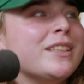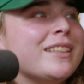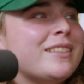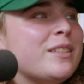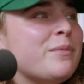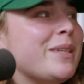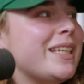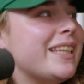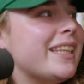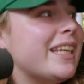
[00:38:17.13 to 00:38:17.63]

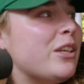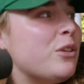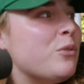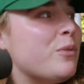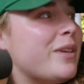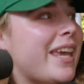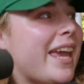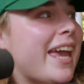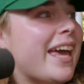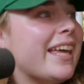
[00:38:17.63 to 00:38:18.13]
doesn't mean that you
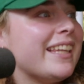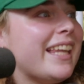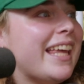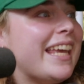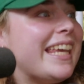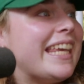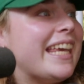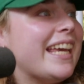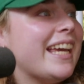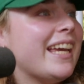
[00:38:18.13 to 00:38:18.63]
can't
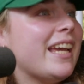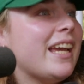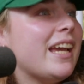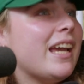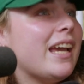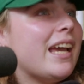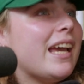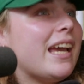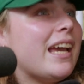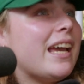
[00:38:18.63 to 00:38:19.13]
like
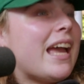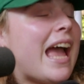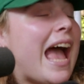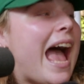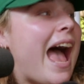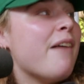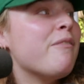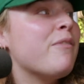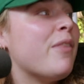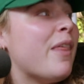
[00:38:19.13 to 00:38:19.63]

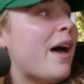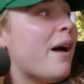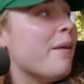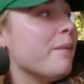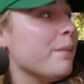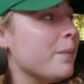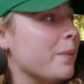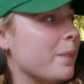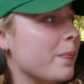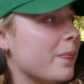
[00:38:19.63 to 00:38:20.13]
have
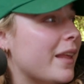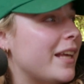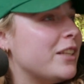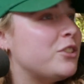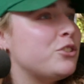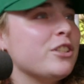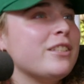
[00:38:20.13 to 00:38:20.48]
them it's it